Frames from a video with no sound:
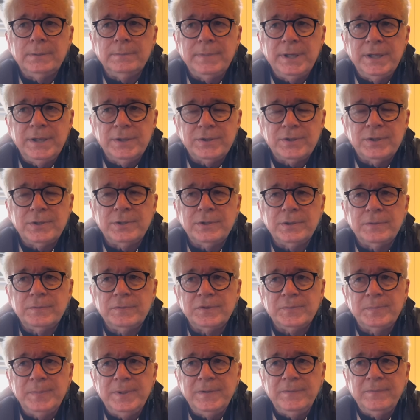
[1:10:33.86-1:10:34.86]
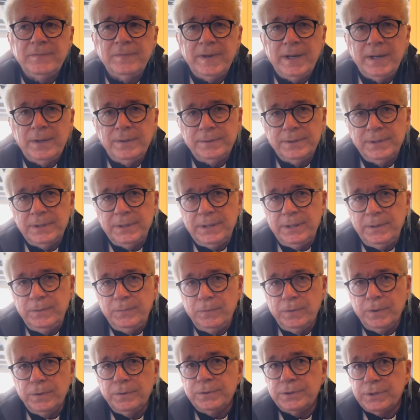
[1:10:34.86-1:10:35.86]
institute was being founded, he
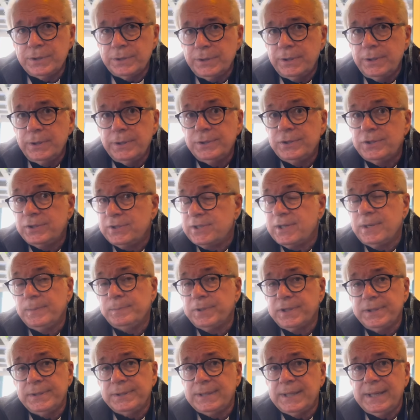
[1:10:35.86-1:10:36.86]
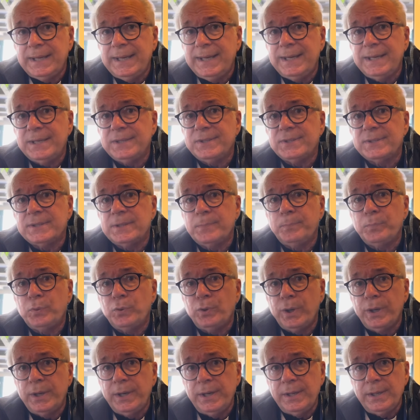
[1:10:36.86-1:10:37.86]
wrote to her simply to ask
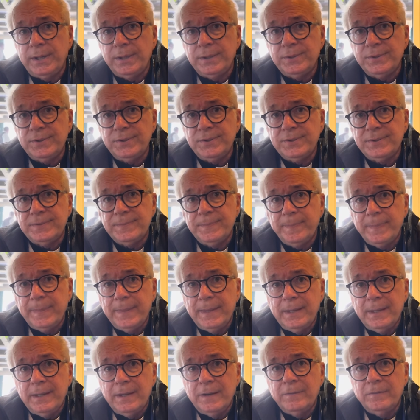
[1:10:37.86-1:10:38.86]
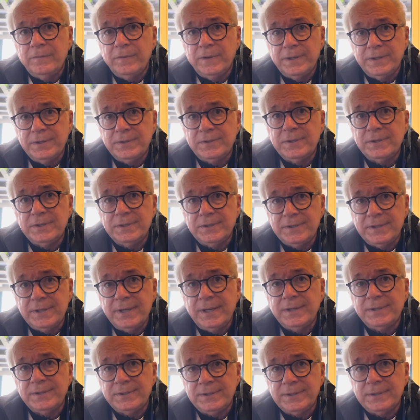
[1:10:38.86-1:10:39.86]
prayers for the
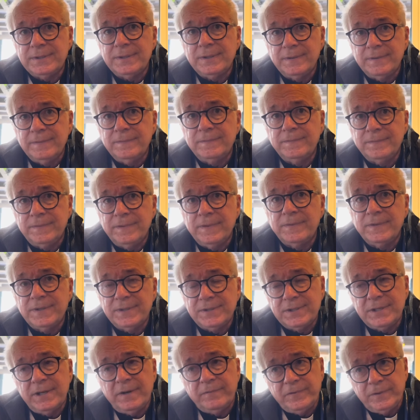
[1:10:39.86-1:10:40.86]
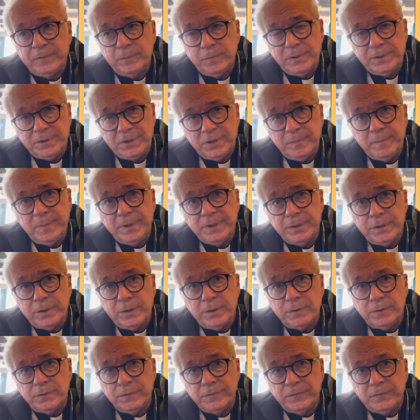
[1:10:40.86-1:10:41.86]
success of this effort, which had been
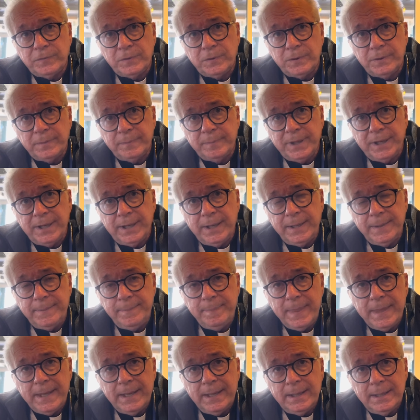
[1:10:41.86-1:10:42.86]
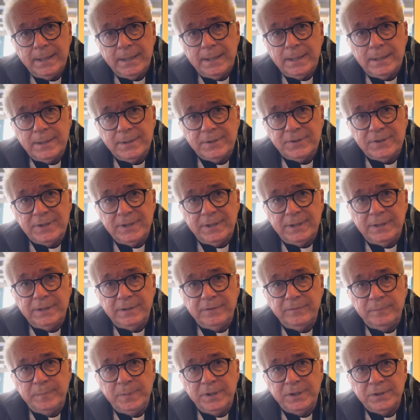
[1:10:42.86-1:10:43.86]
called for by the Synod
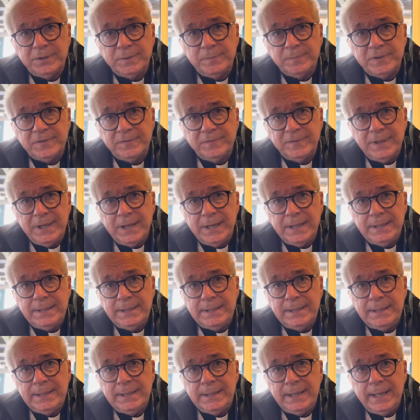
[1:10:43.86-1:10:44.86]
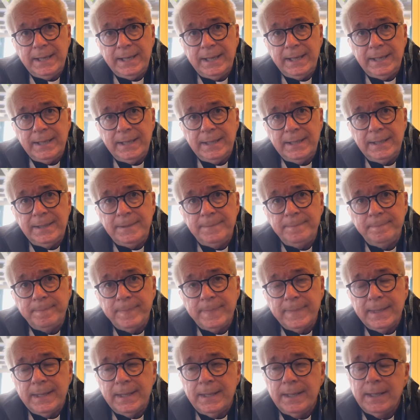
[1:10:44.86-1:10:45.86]
of Bishops of 1980.
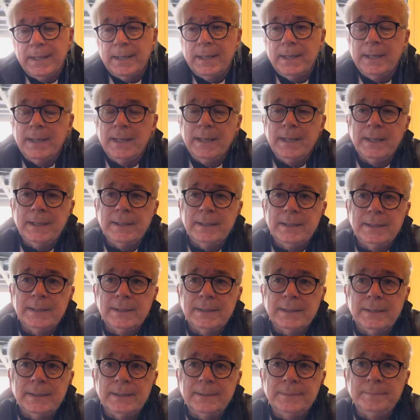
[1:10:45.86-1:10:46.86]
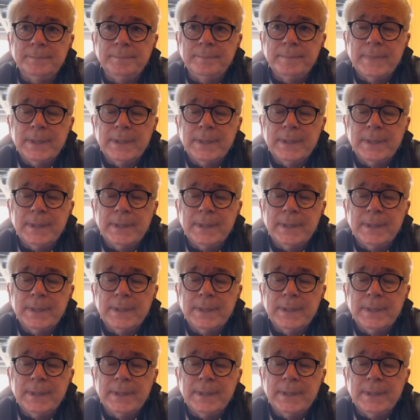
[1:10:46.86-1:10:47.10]
And